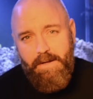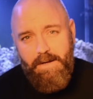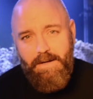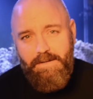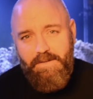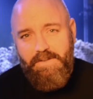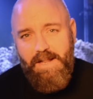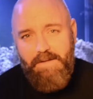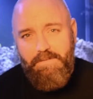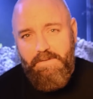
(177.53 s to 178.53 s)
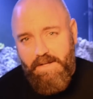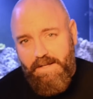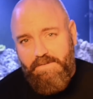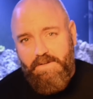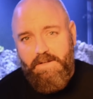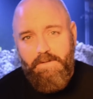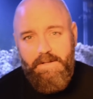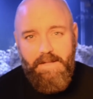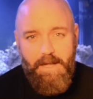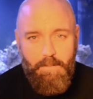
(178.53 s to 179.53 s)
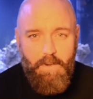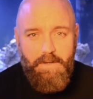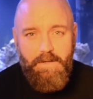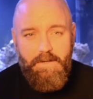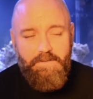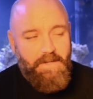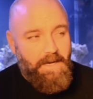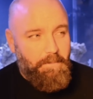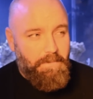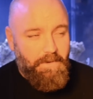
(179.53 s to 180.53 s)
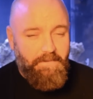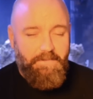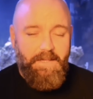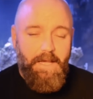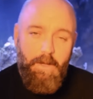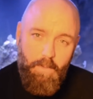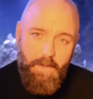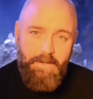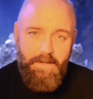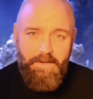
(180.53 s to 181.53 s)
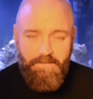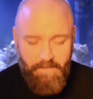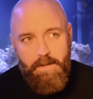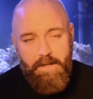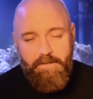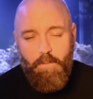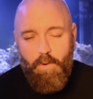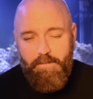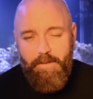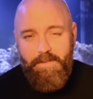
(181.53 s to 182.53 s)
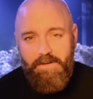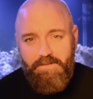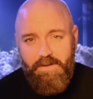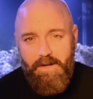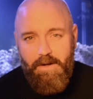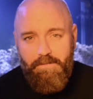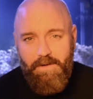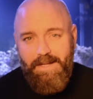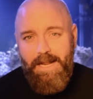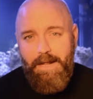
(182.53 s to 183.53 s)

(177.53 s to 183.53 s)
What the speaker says: doesn't have the heat sink like the M1 does, and I believe the L1 does. It's more reminiscent of like an